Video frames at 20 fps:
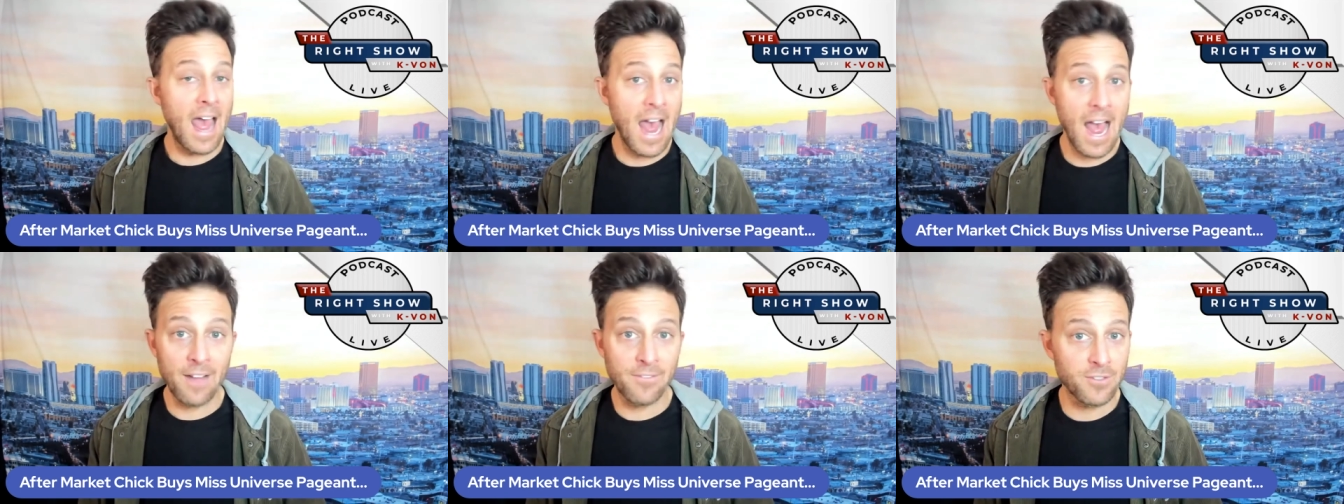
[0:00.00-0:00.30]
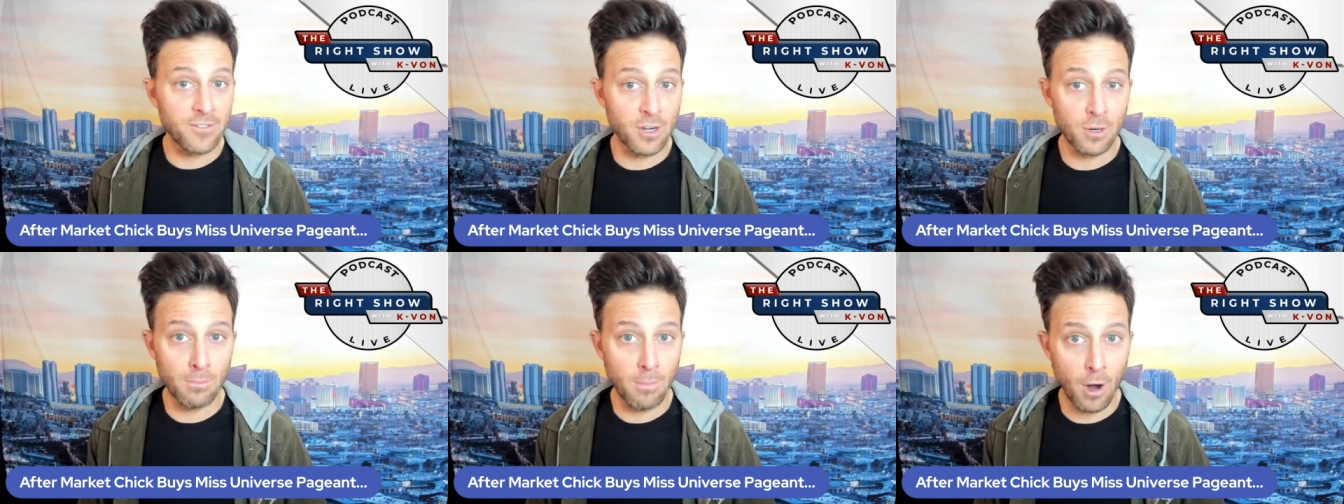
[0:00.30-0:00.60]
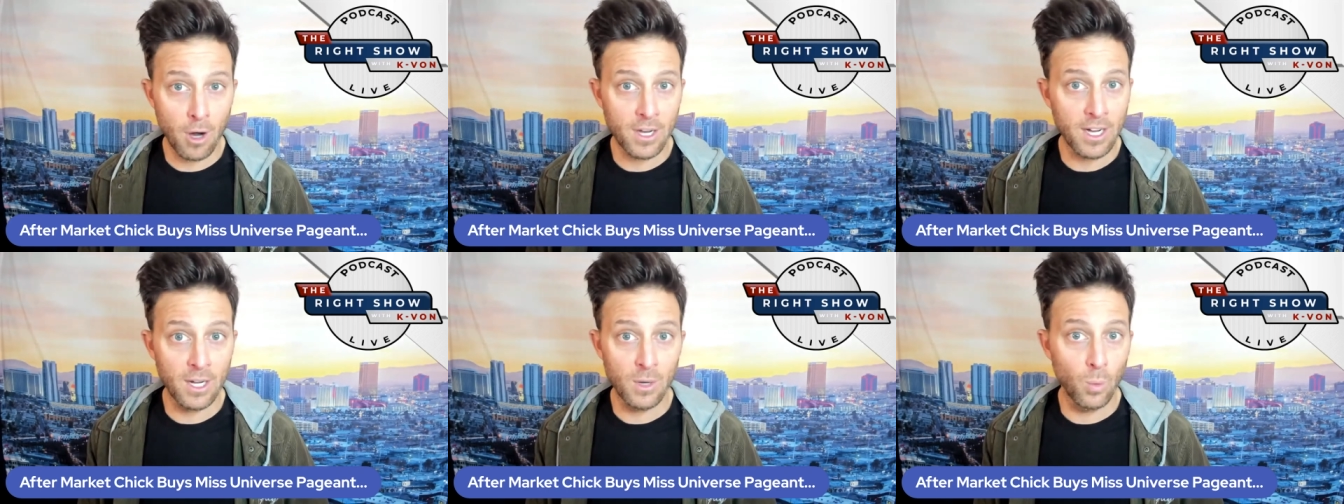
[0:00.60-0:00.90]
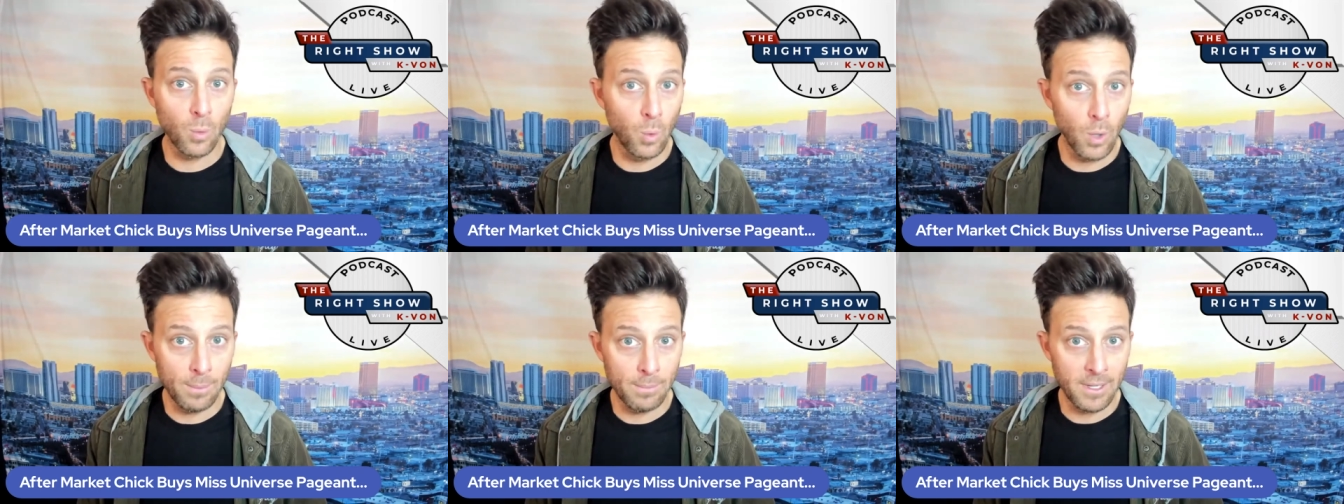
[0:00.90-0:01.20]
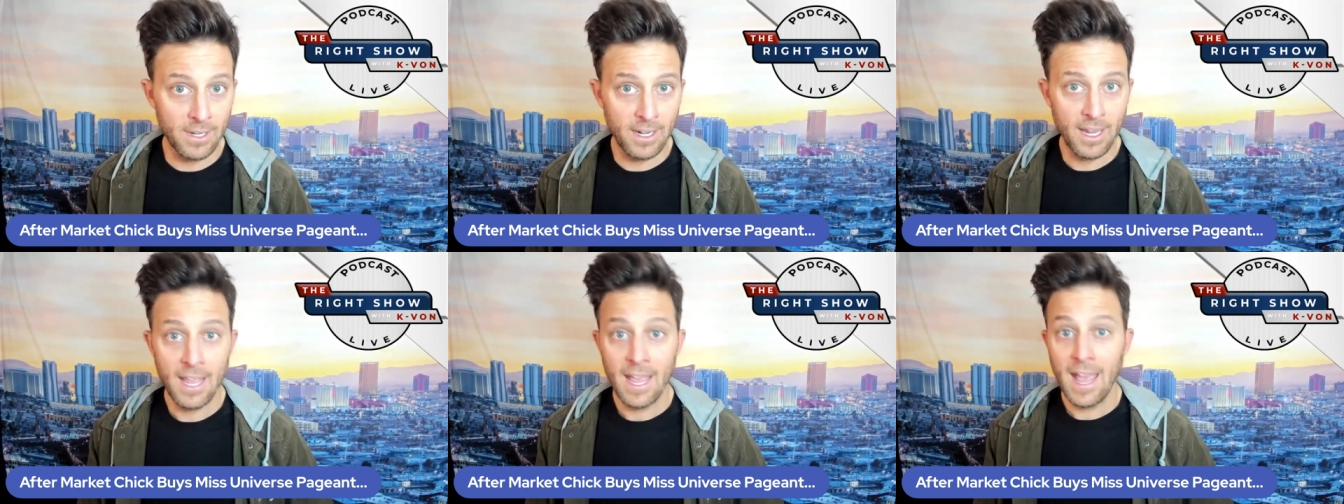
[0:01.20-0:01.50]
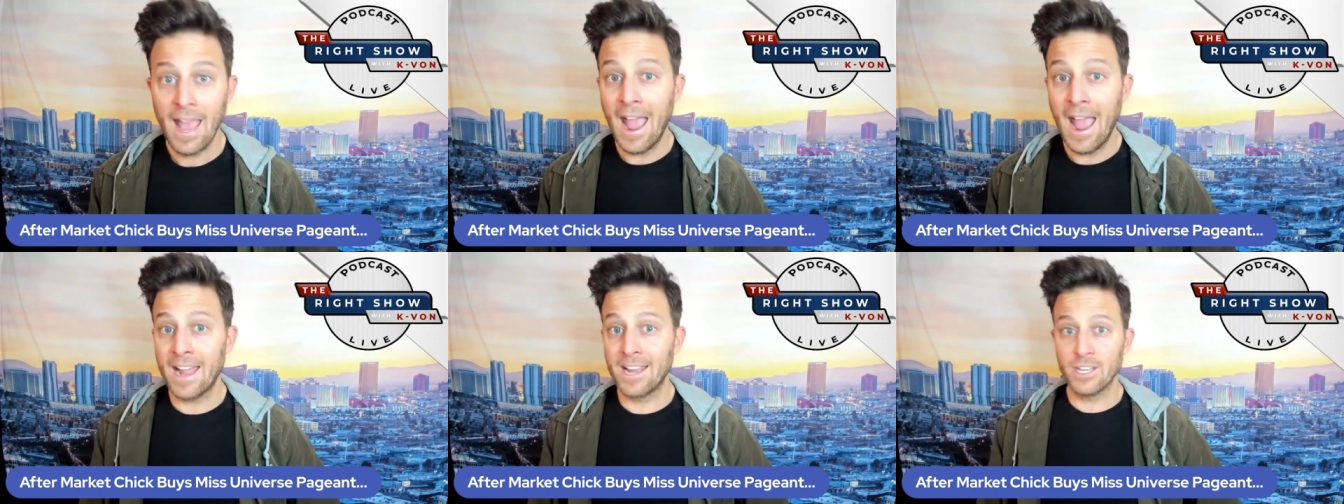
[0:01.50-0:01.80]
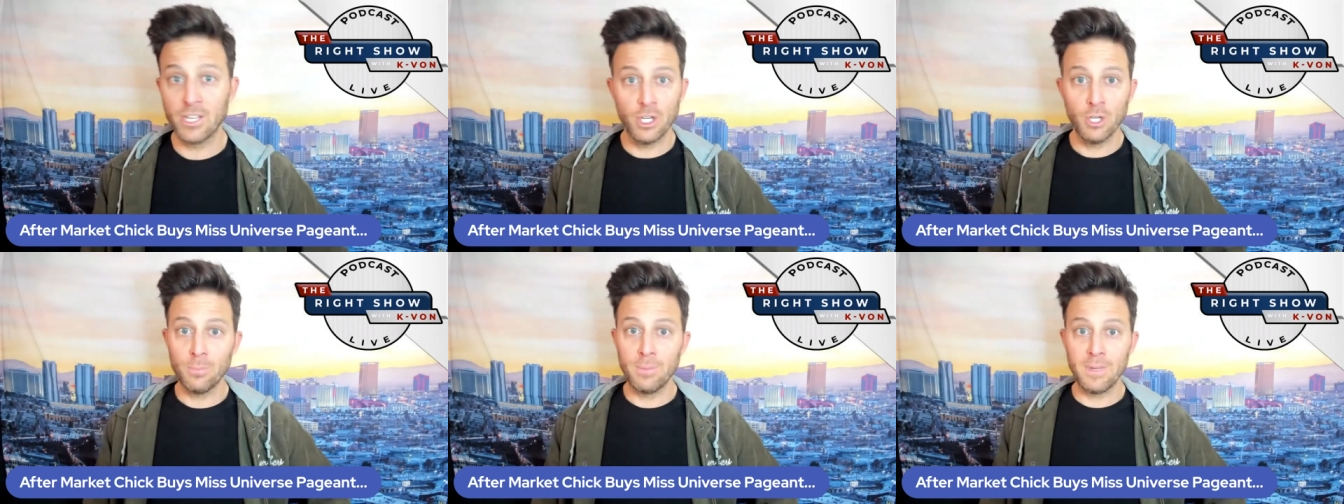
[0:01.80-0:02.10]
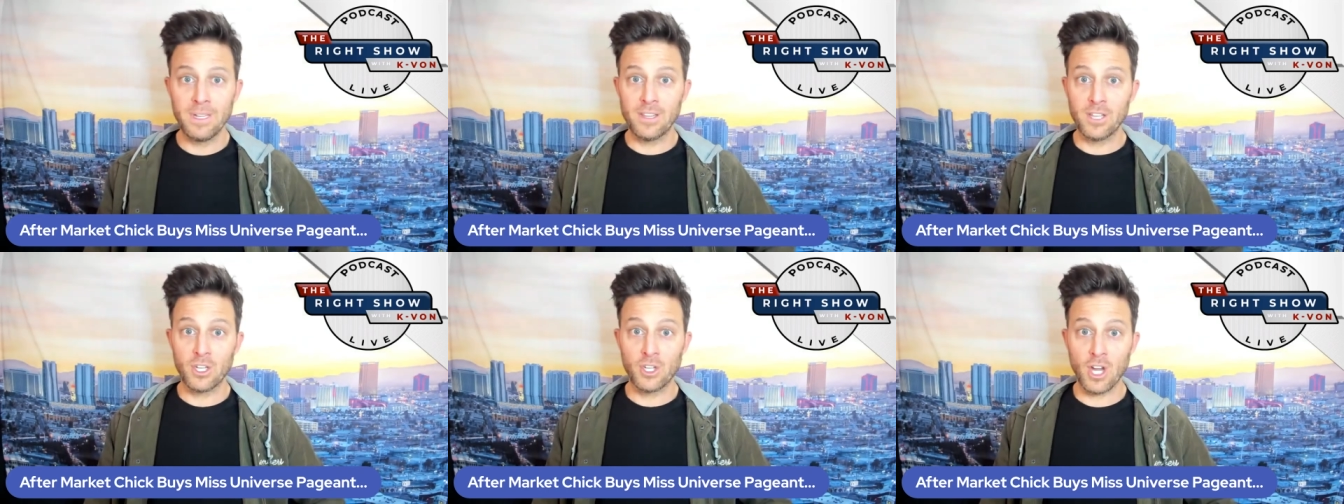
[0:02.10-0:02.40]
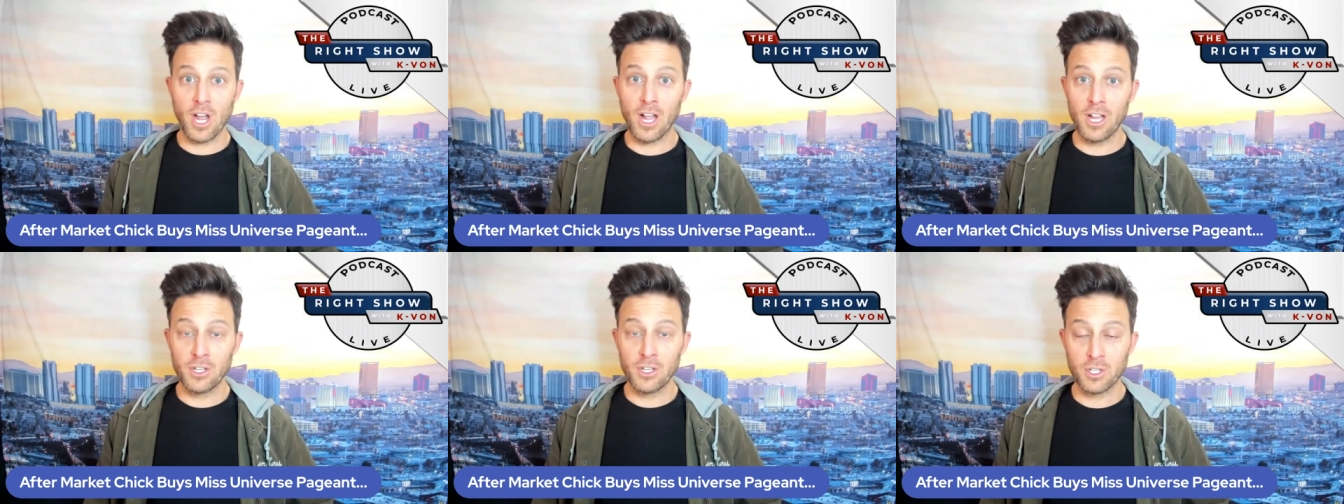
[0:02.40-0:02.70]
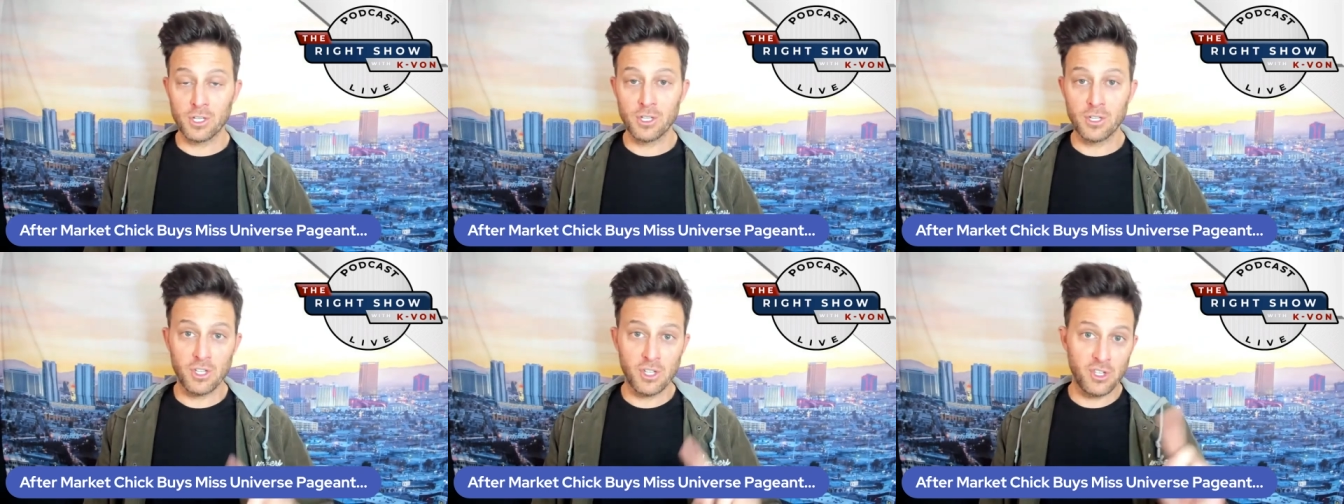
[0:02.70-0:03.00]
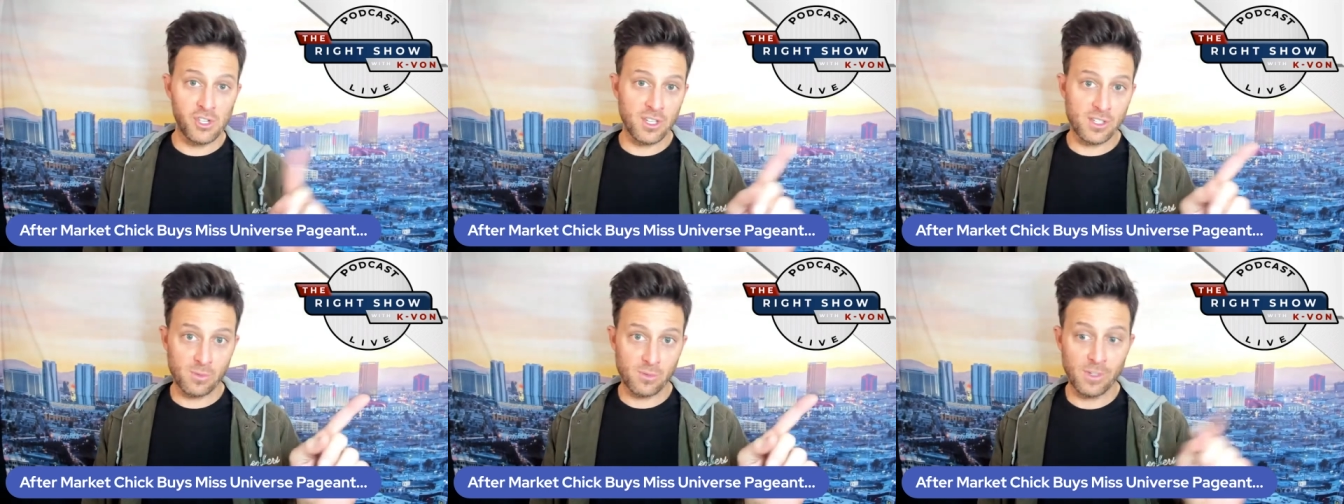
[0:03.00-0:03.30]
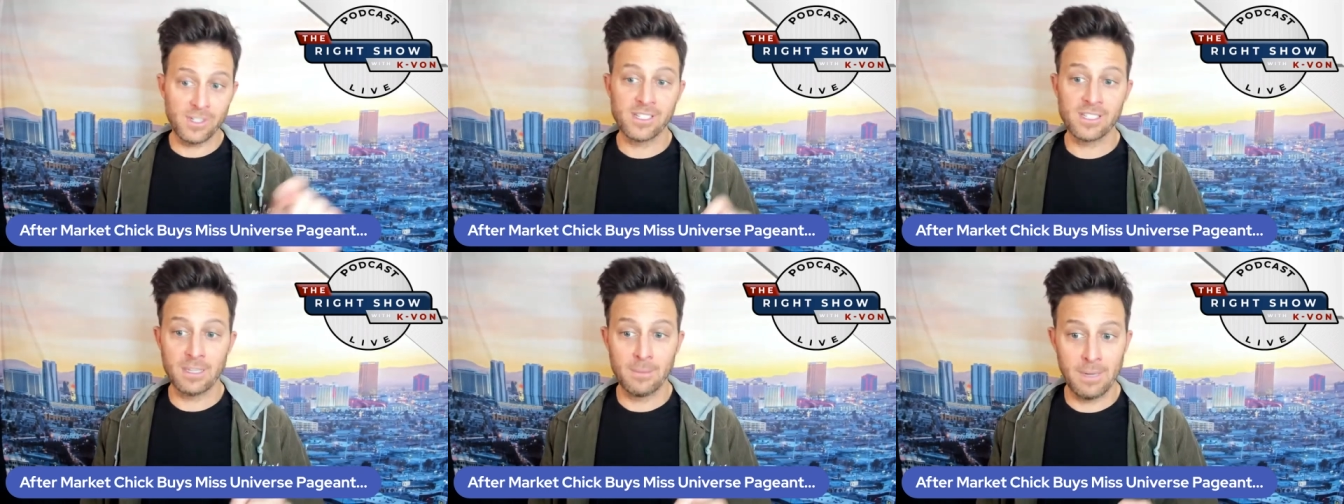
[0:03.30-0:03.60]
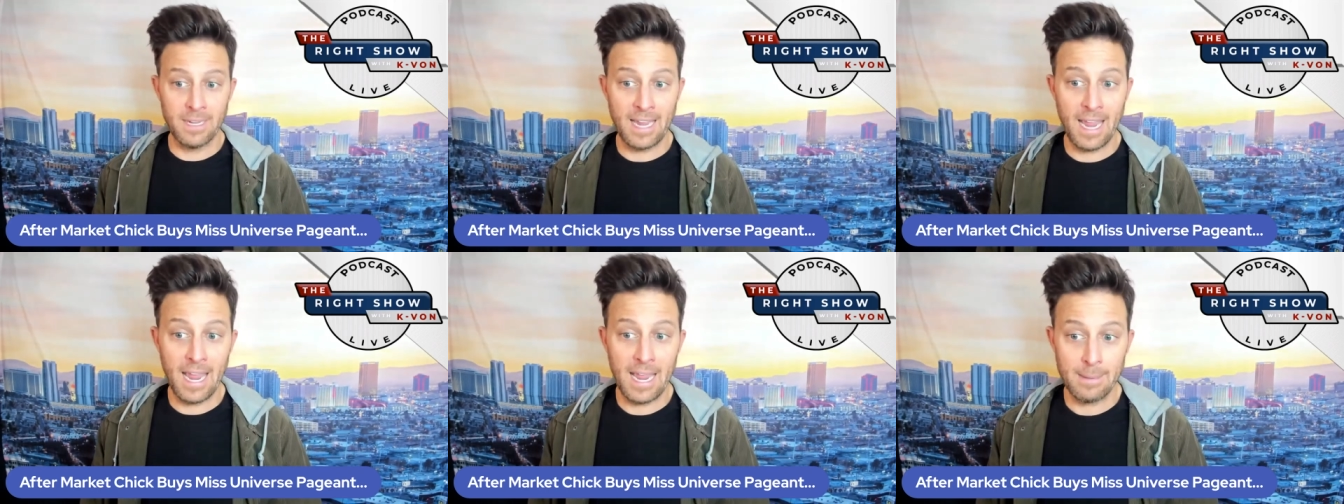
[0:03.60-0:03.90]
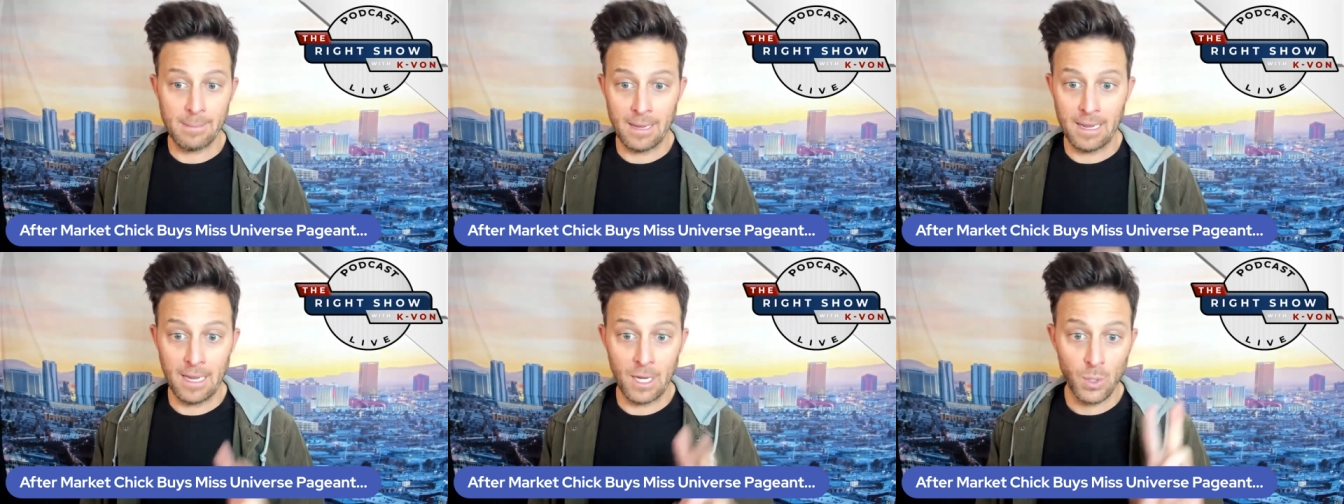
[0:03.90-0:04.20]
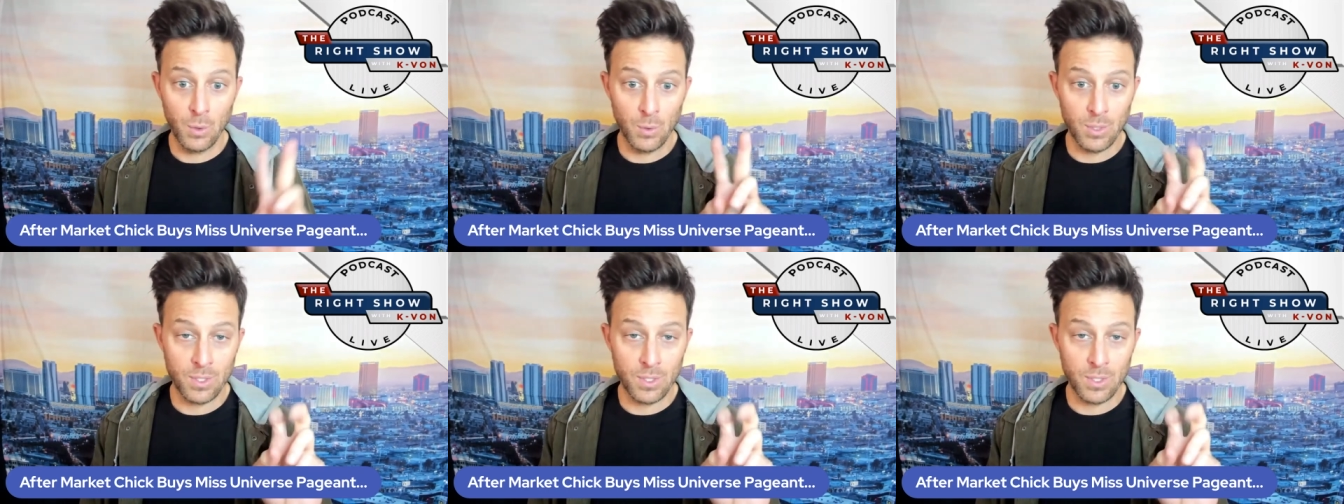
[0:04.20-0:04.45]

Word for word: aftermarket woman and you be the judge. She just recently became a